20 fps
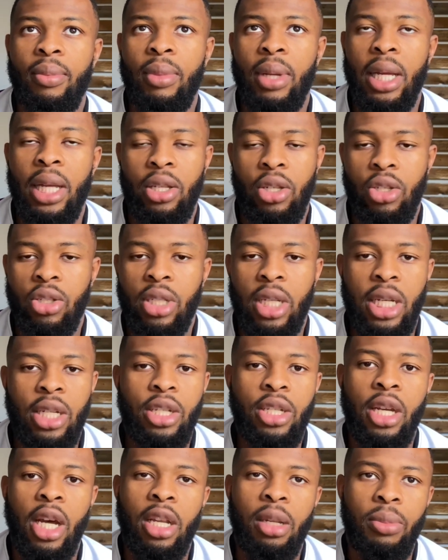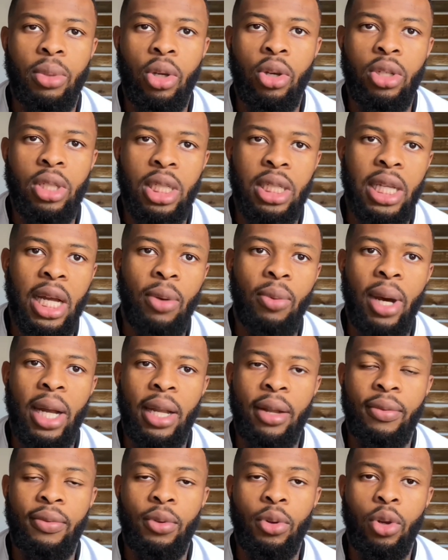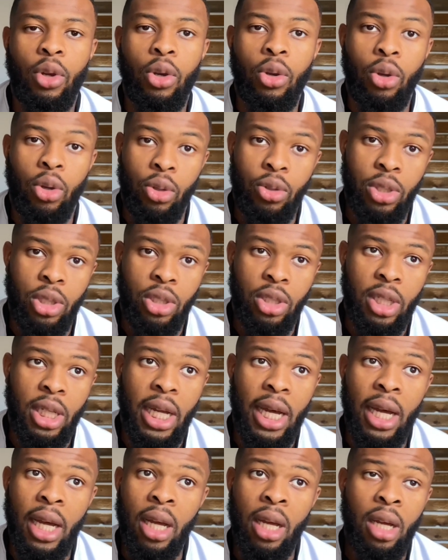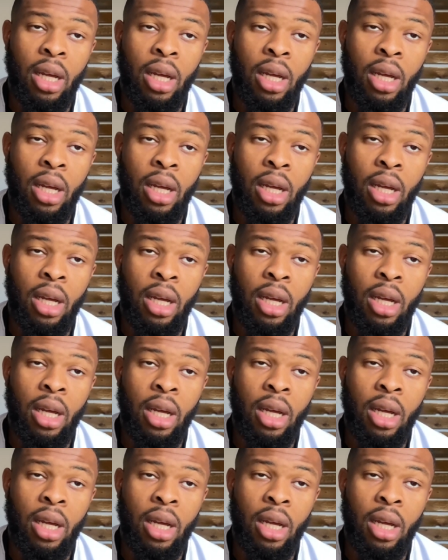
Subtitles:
it just gets shunned, because it's like, why did 4 goals in your net?